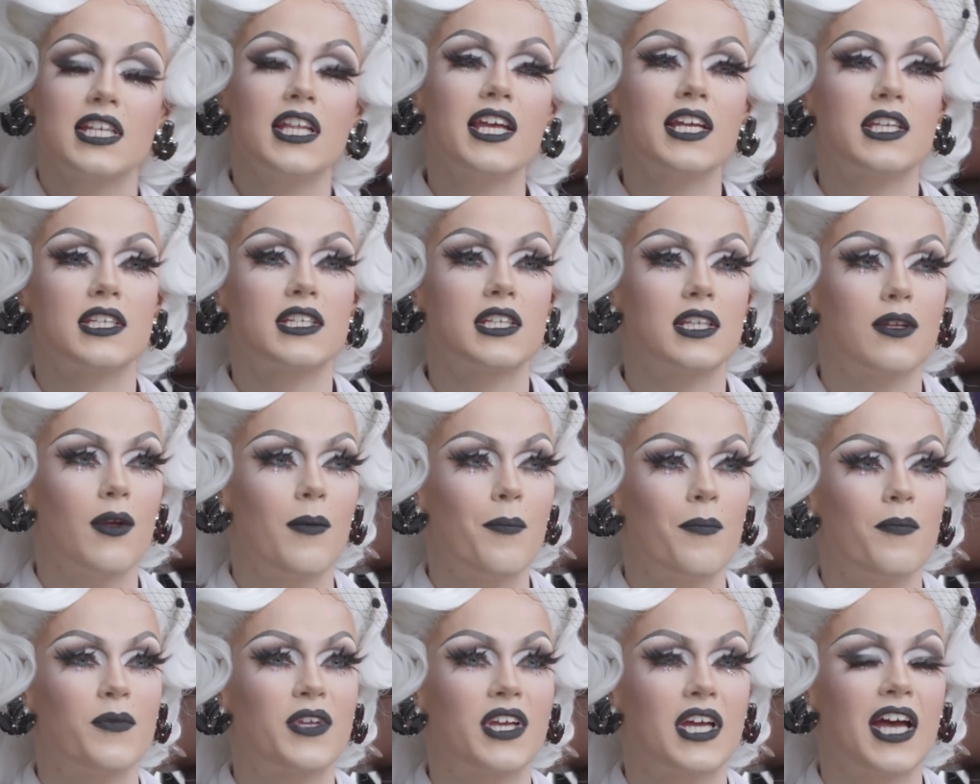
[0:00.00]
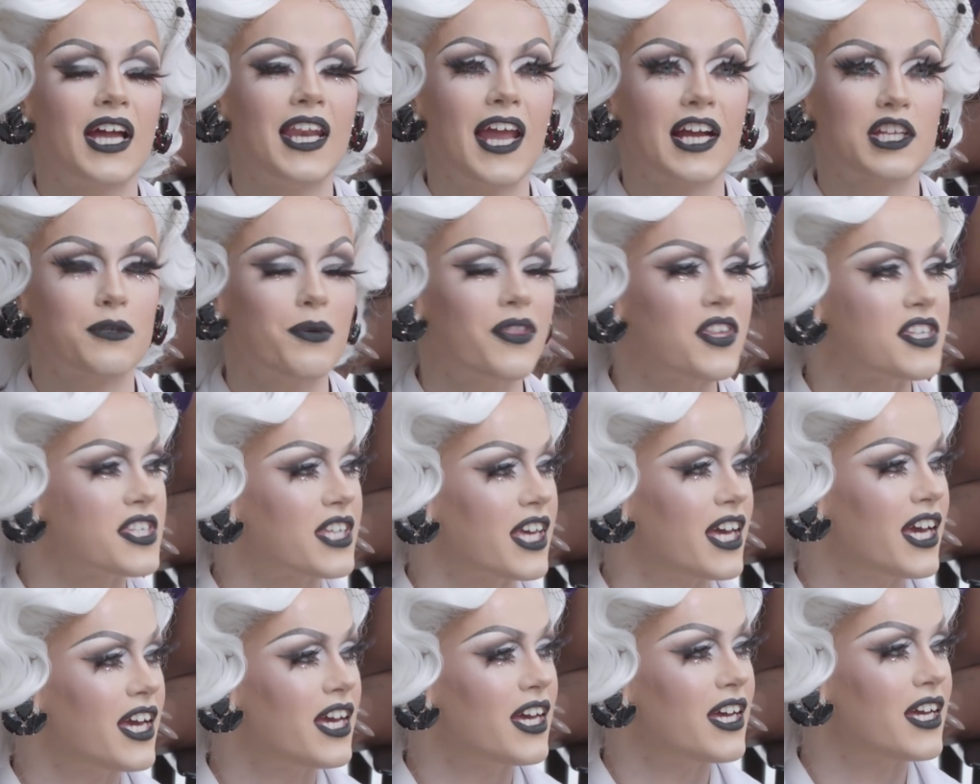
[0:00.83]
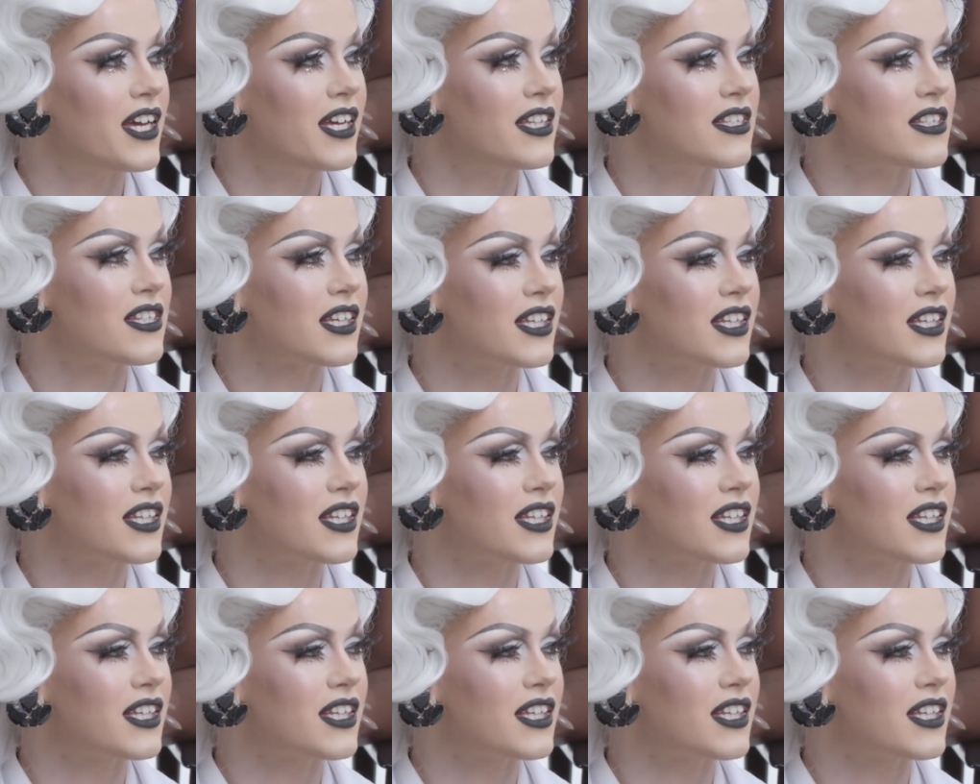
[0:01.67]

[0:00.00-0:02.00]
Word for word: like yeah. connect with his kids.